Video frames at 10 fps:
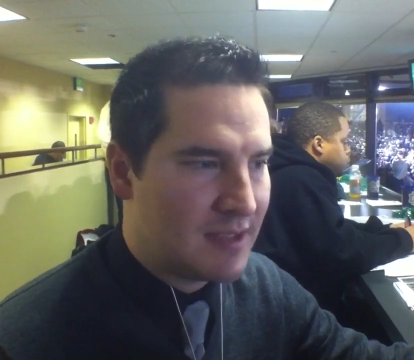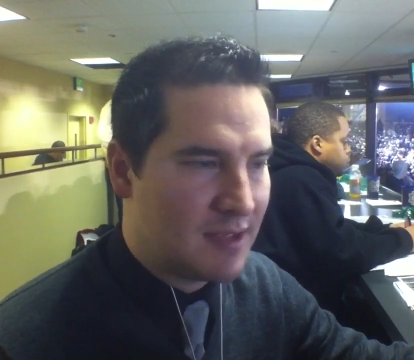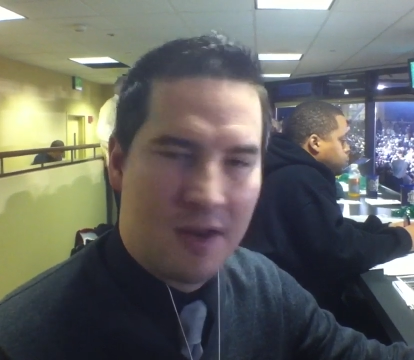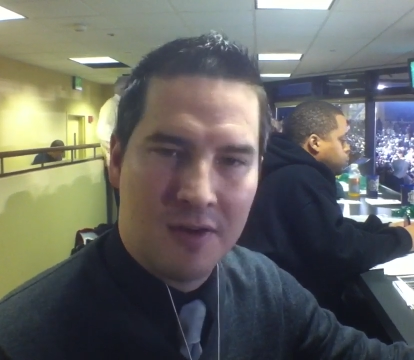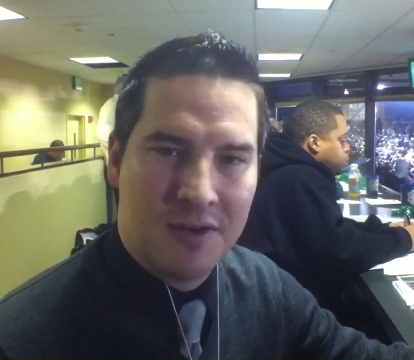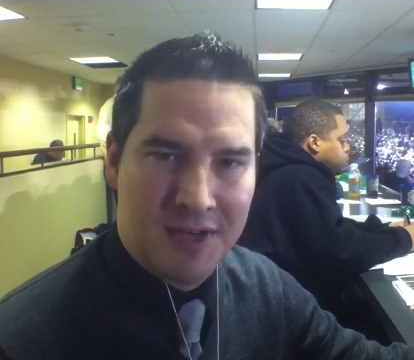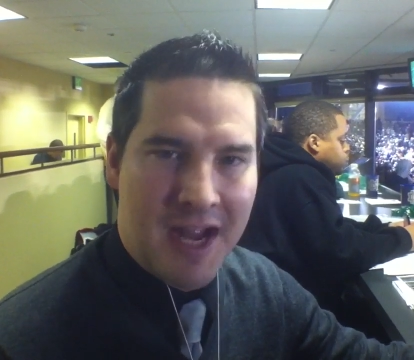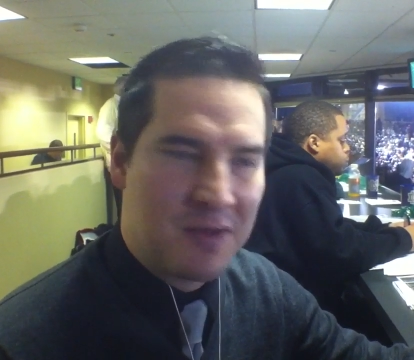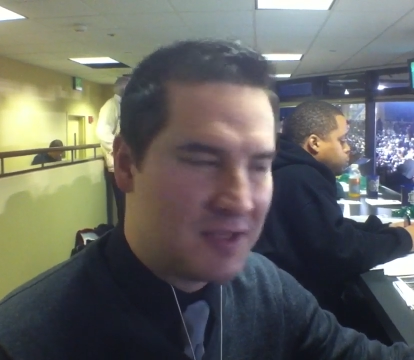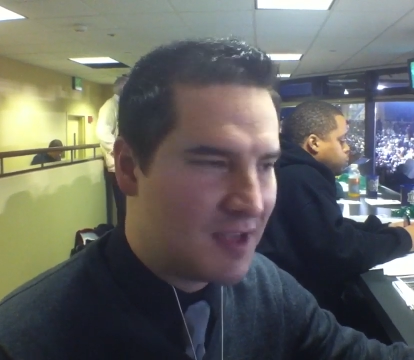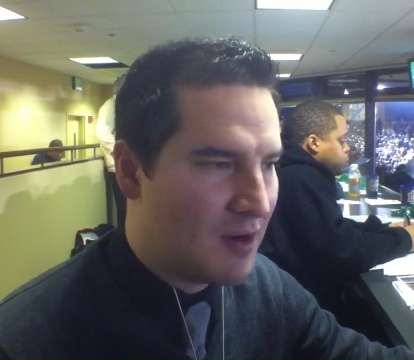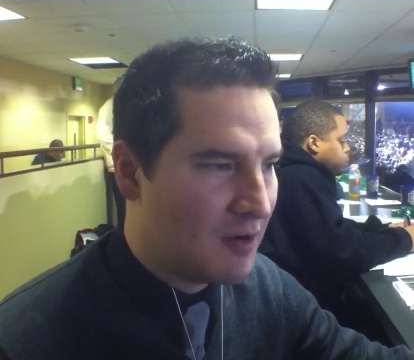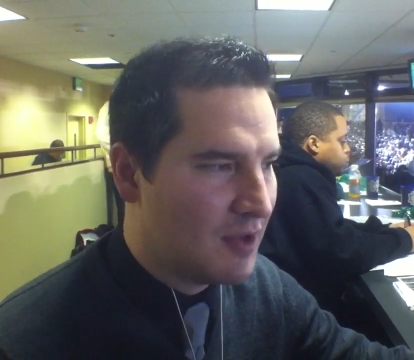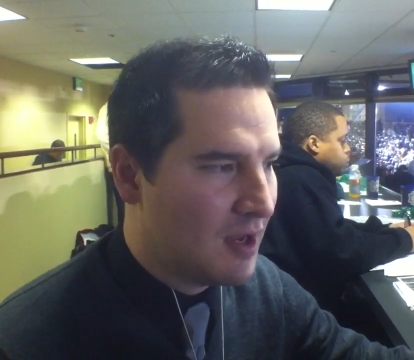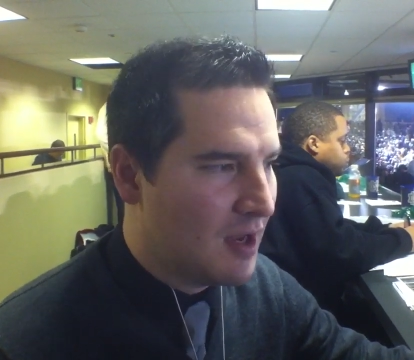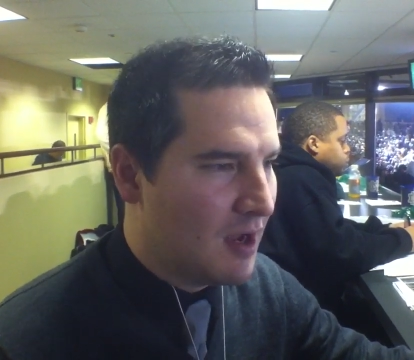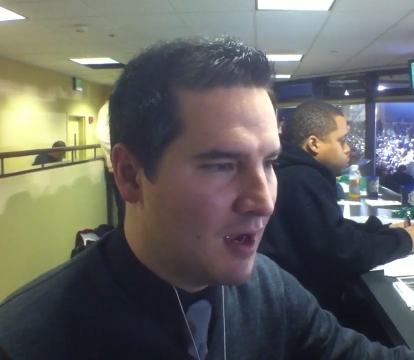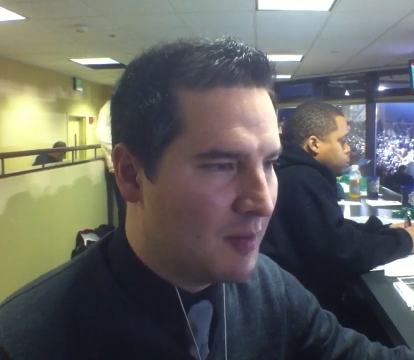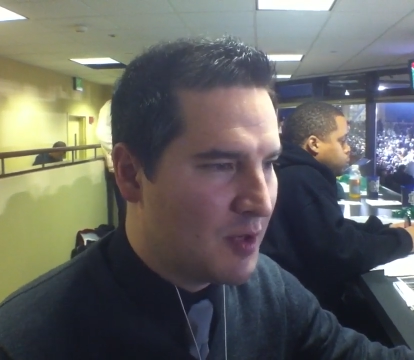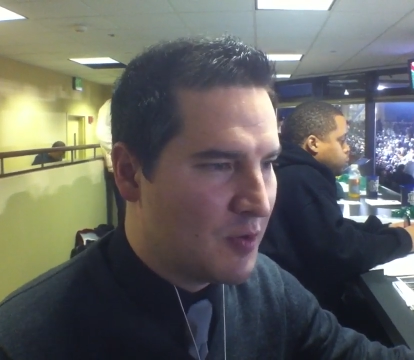Speaker 1: that tunnel or down the tunnel,
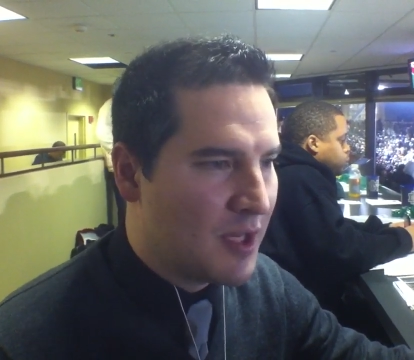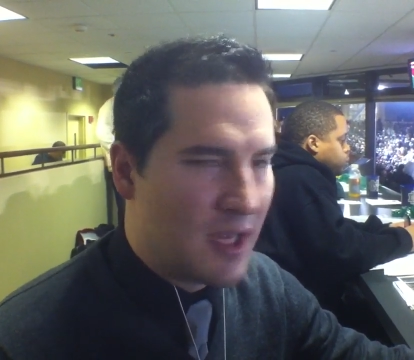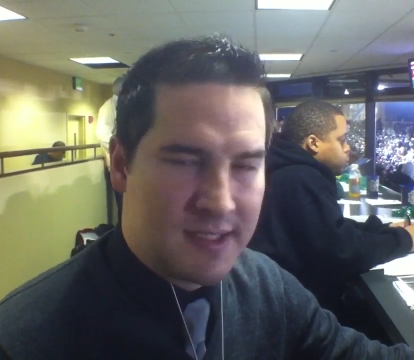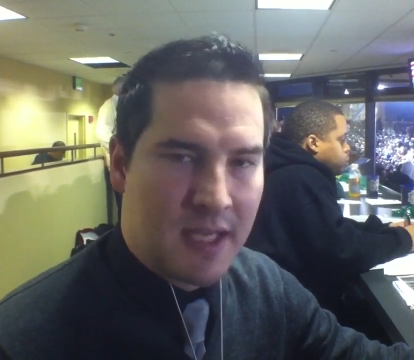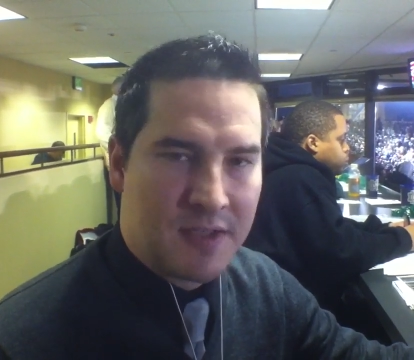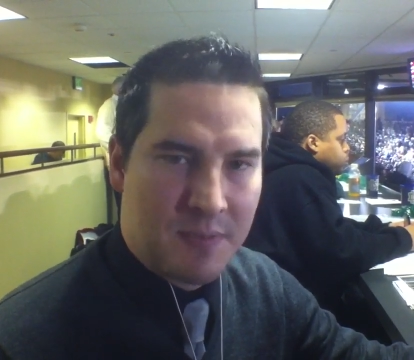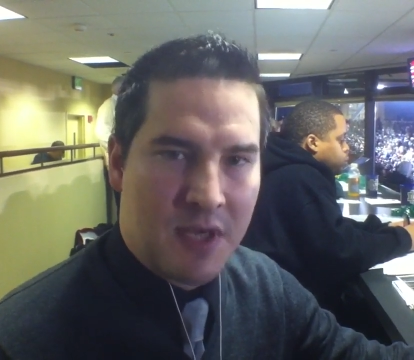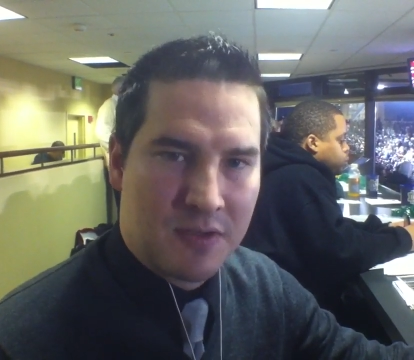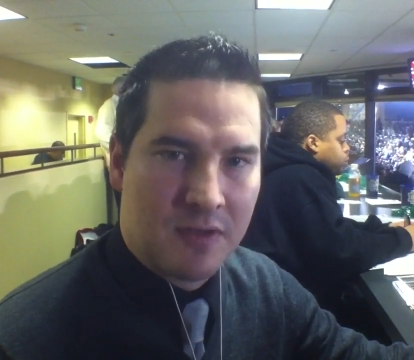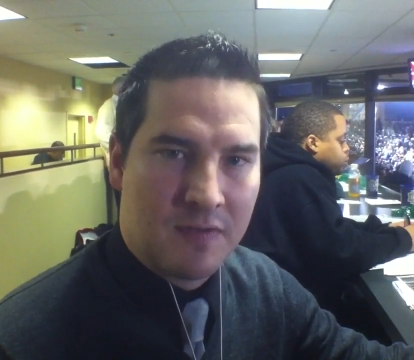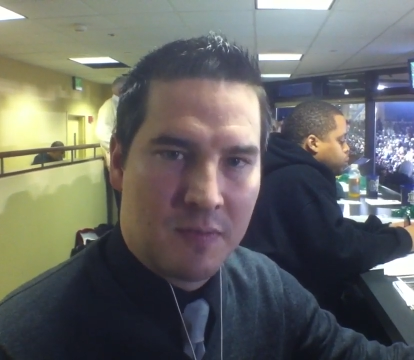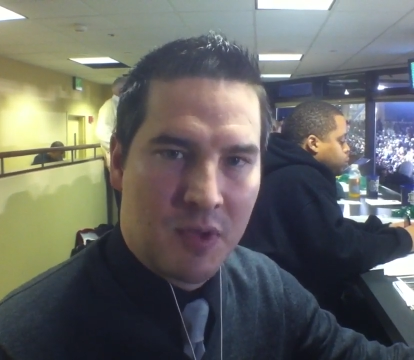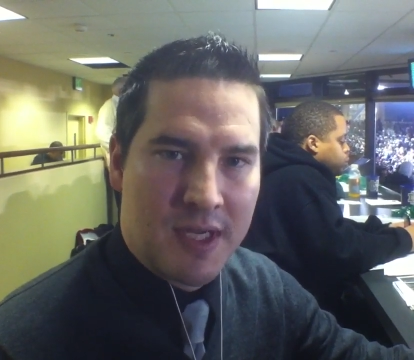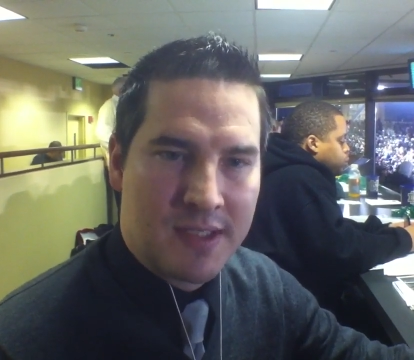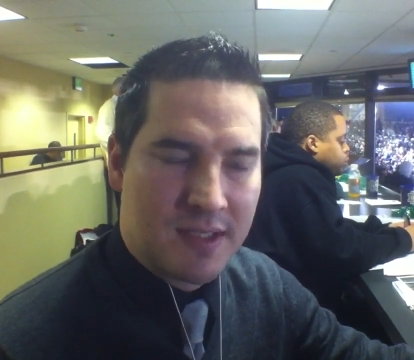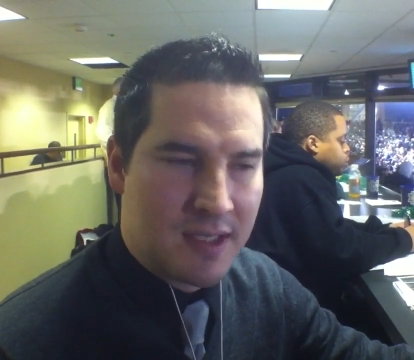um, you realize how special a place